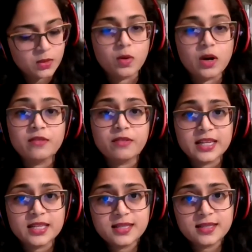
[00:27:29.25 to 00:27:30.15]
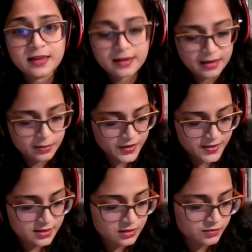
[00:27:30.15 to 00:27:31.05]
one writes, cupping
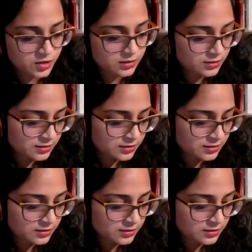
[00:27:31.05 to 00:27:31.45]
silver.